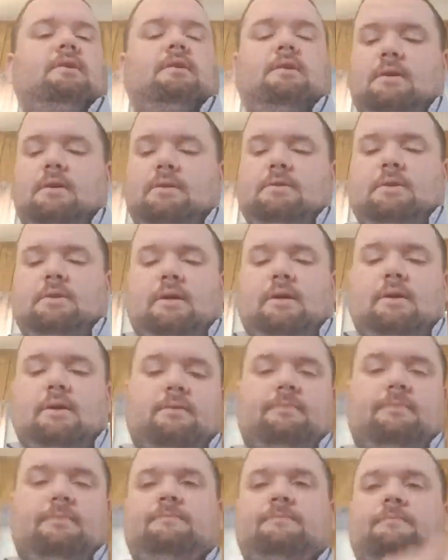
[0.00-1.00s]

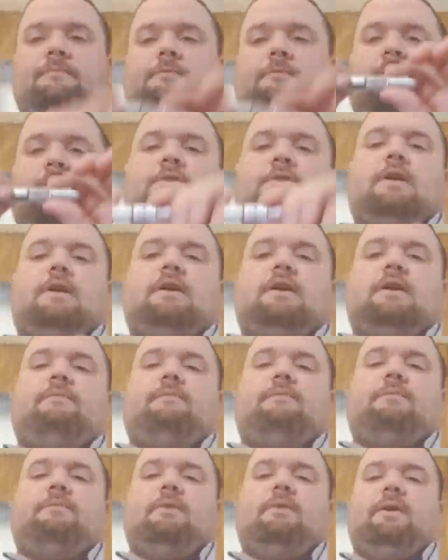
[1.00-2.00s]
So, first off, I'm
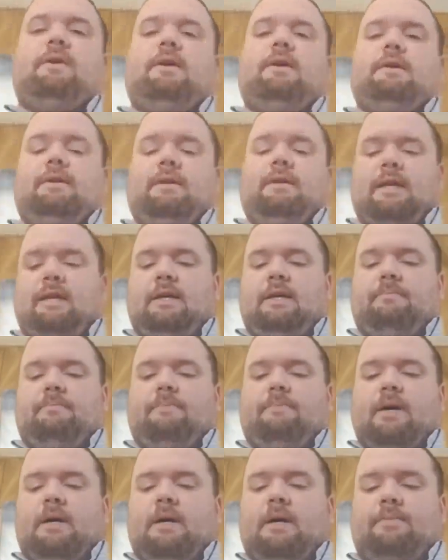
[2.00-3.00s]
going to go ahead and take the
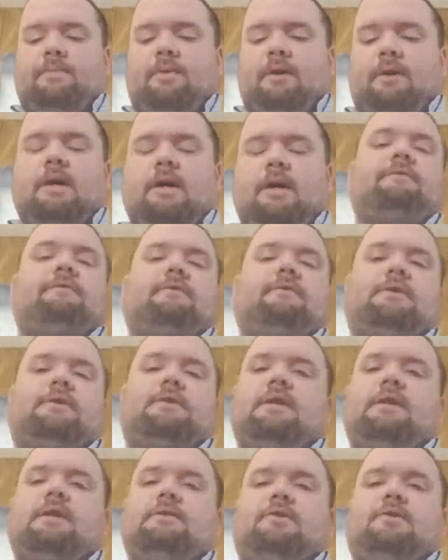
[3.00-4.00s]
bottom part off that's
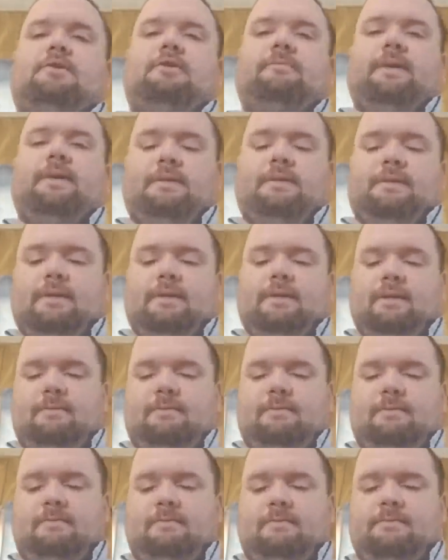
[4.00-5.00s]
got the screw bits in it,
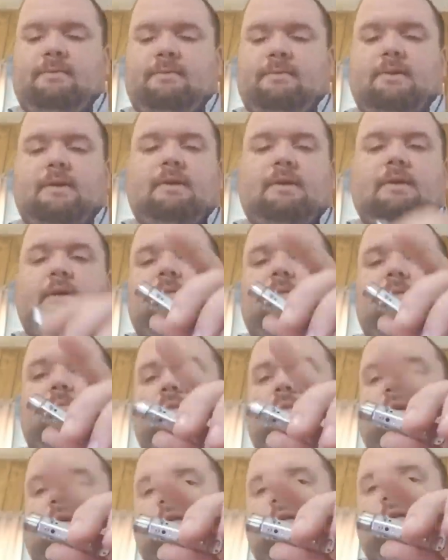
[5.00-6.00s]

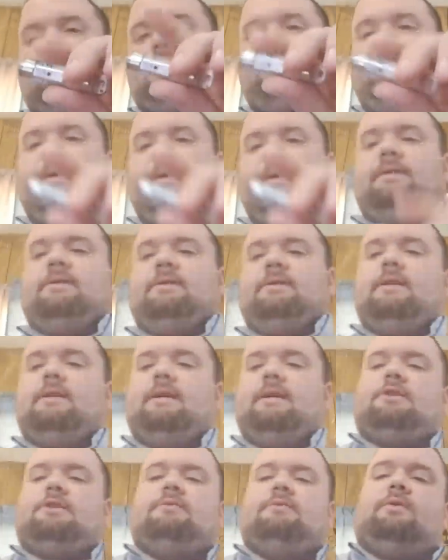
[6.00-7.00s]
because this
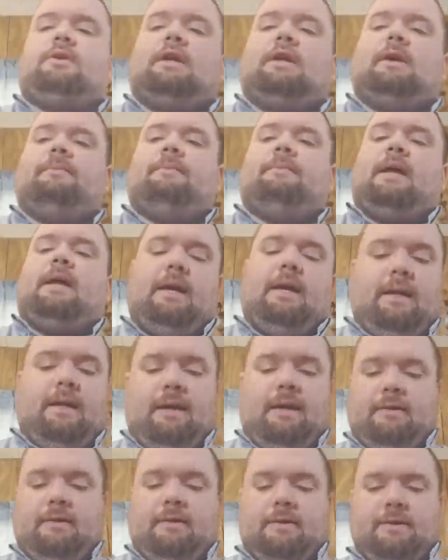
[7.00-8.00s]
midsection will come in handy
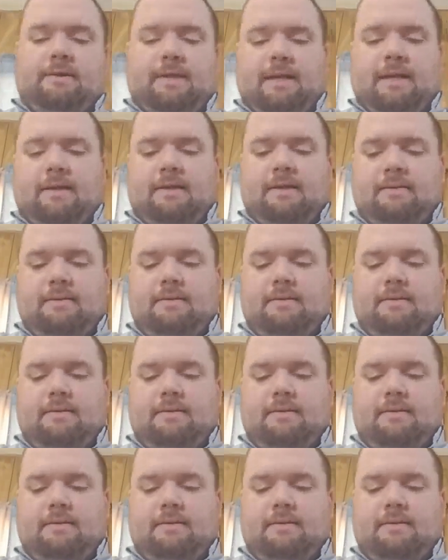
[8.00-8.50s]
here in a second.